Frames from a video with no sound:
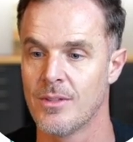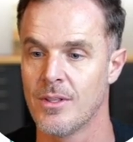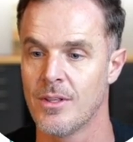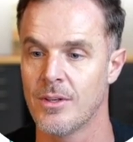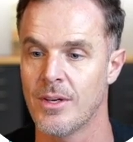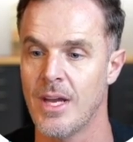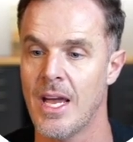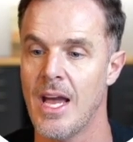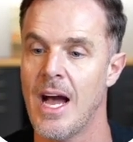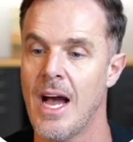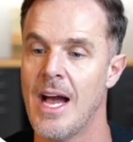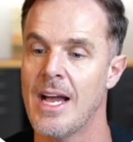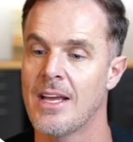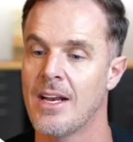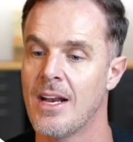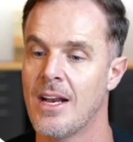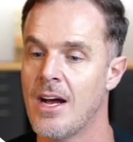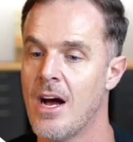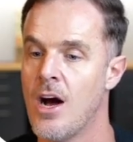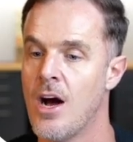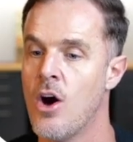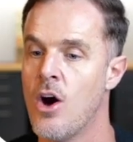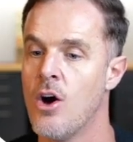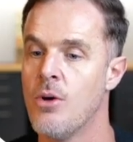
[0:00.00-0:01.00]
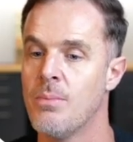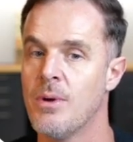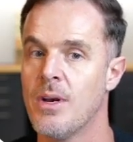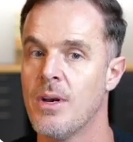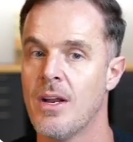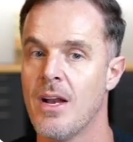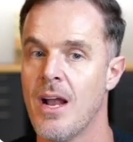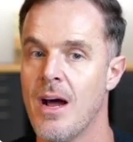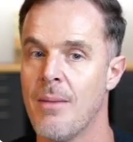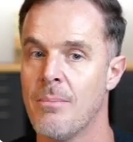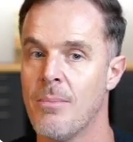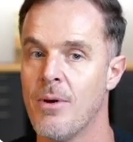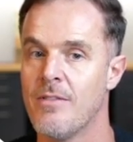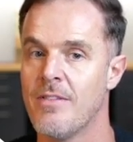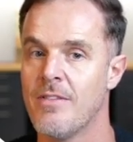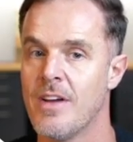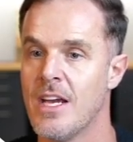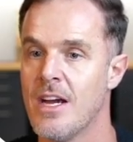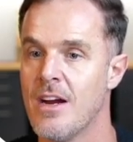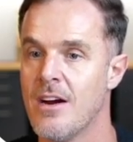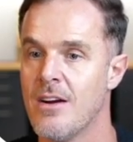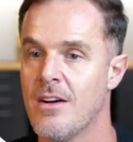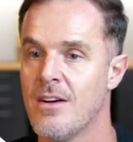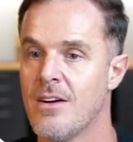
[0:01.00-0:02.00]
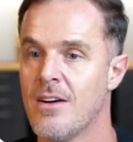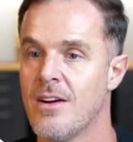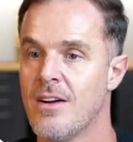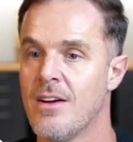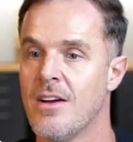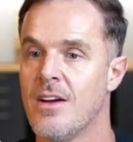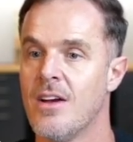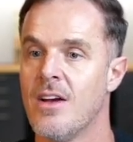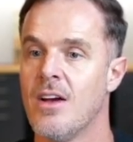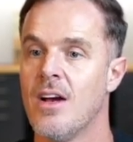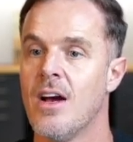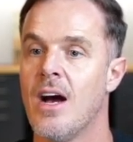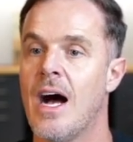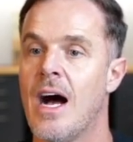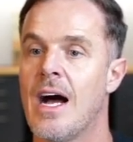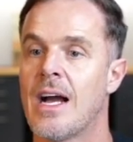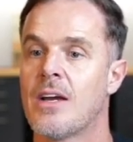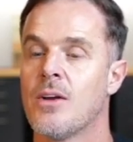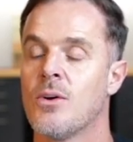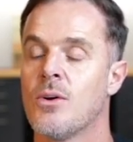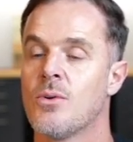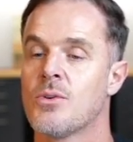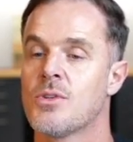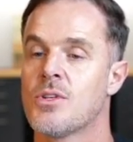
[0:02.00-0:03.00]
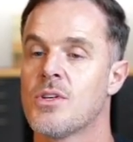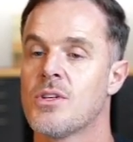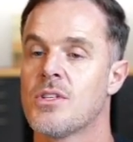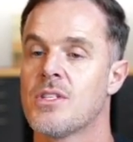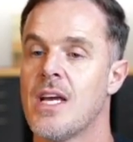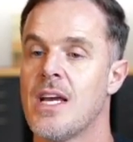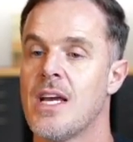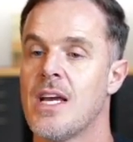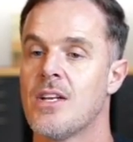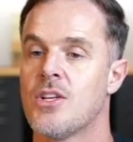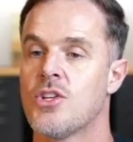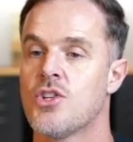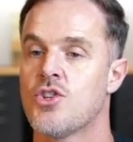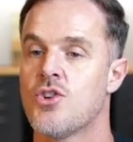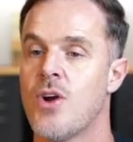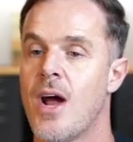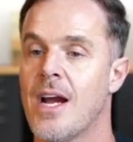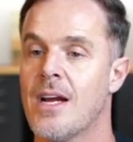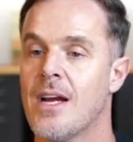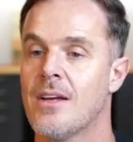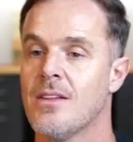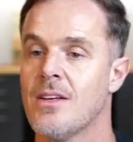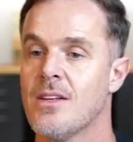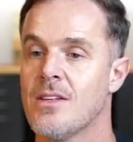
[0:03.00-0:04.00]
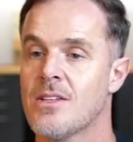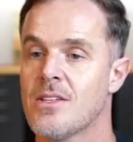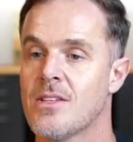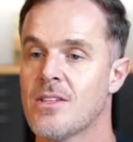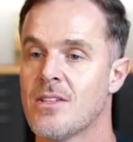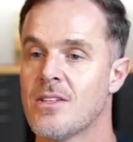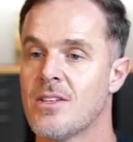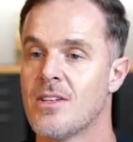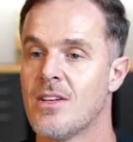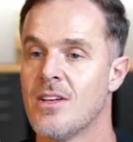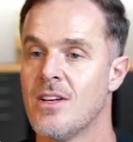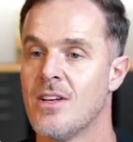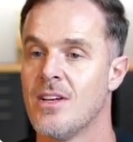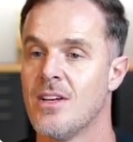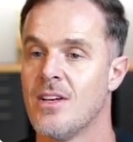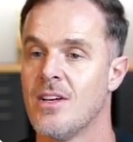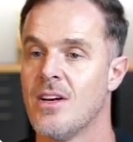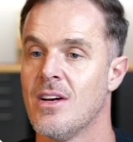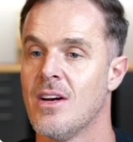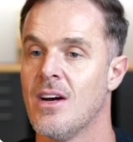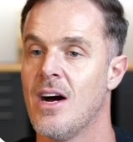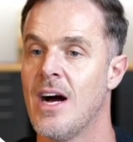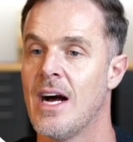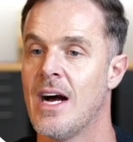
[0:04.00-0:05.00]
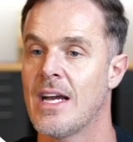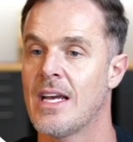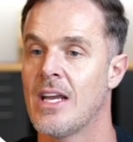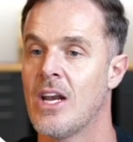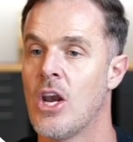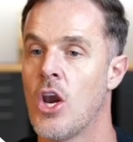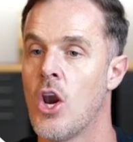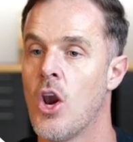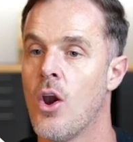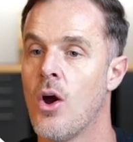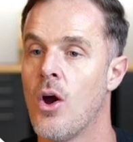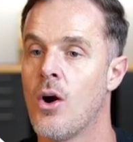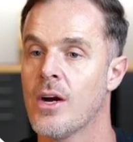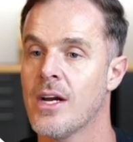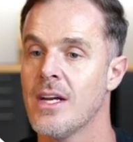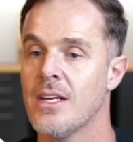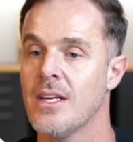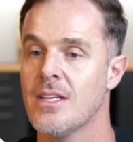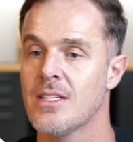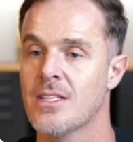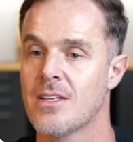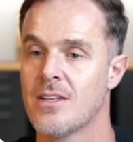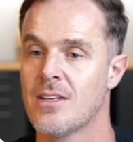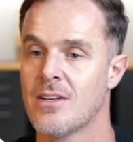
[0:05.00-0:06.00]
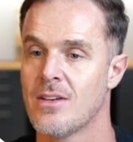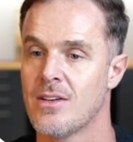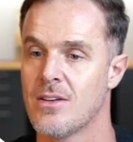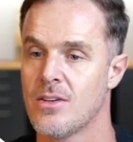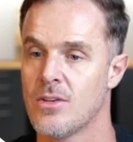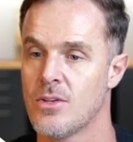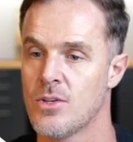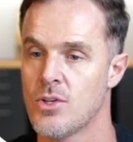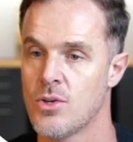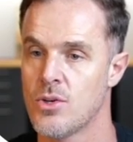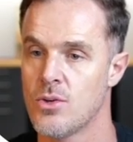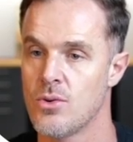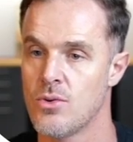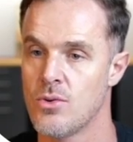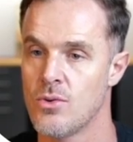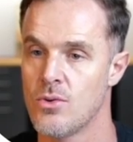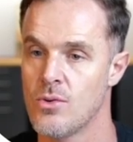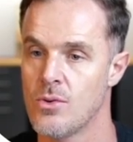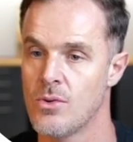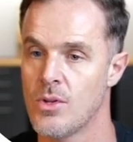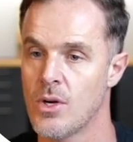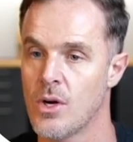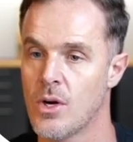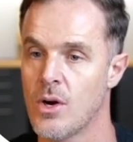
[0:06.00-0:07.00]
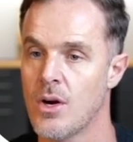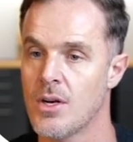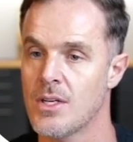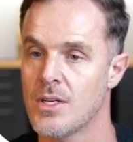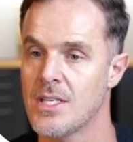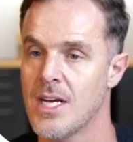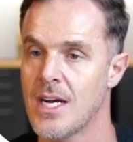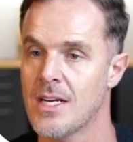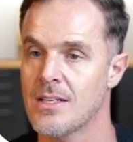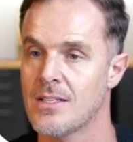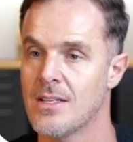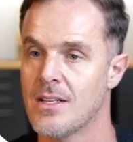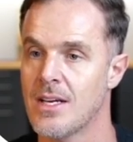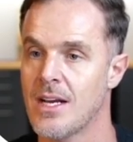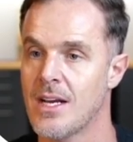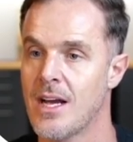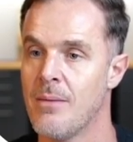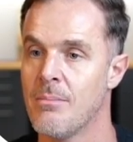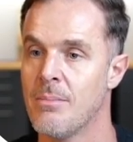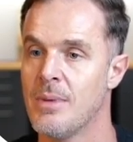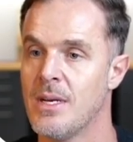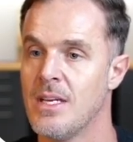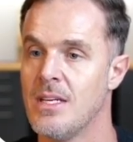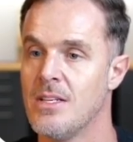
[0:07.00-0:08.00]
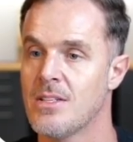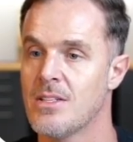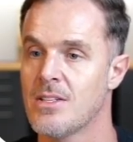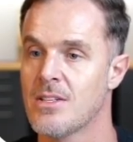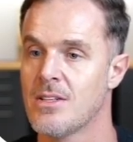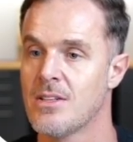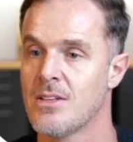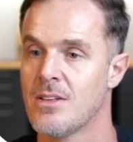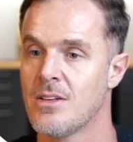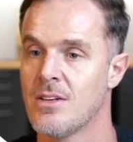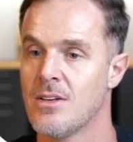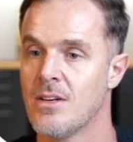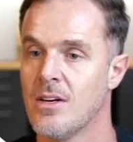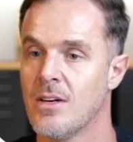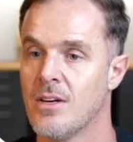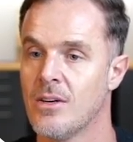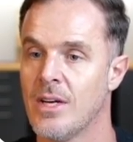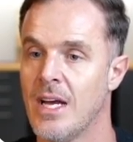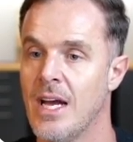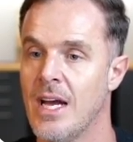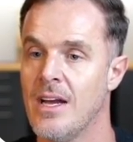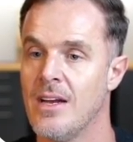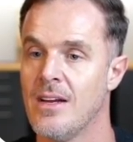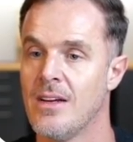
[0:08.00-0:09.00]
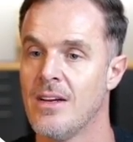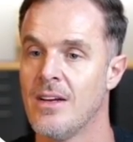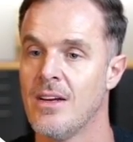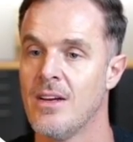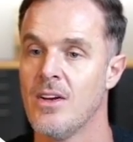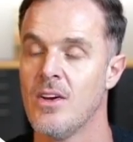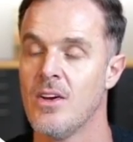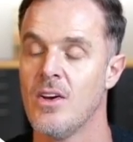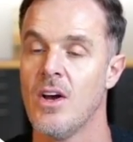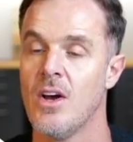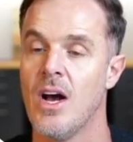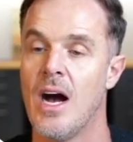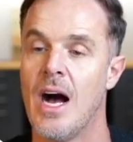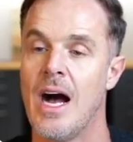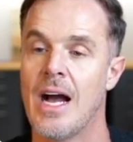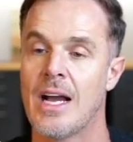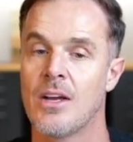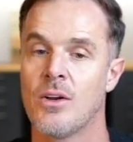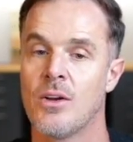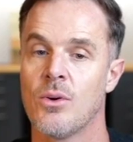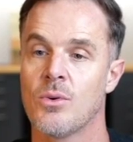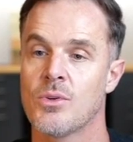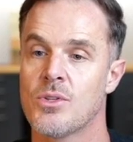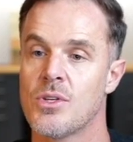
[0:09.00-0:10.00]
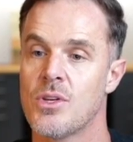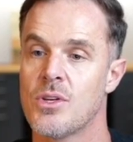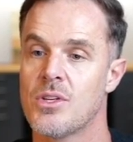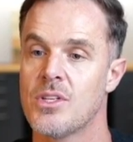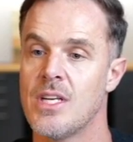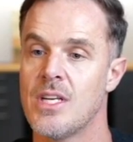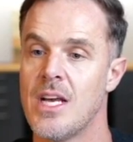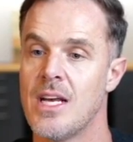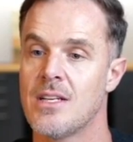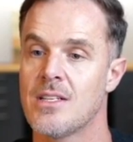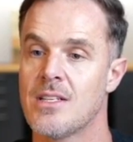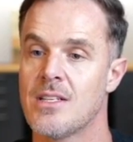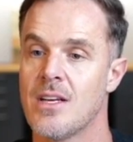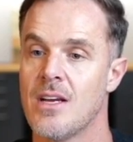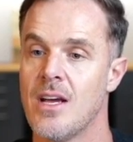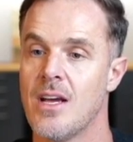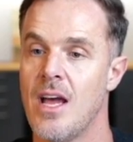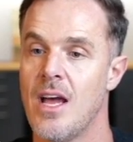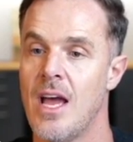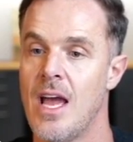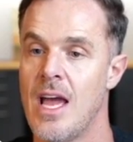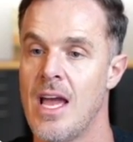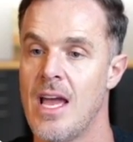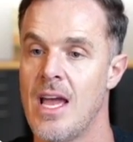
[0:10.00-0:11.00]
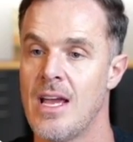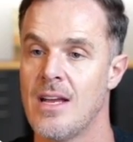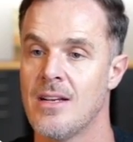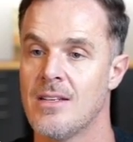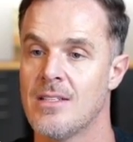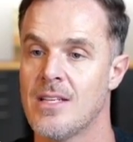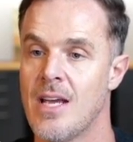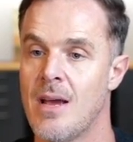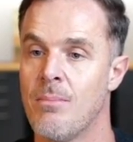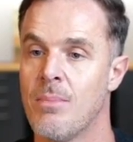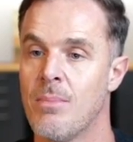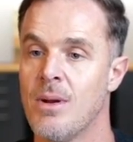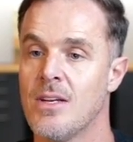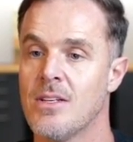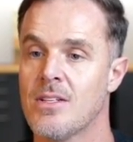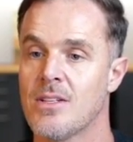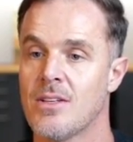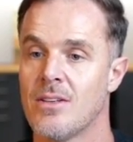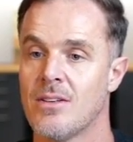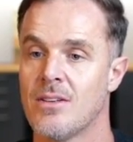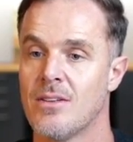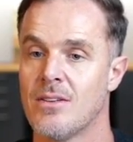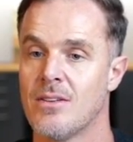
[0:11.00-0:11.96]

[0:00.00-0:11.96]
Okay, I can open it up over here. I can also say track this. I can log it to the contact and the companies. Okay, I can also set a template.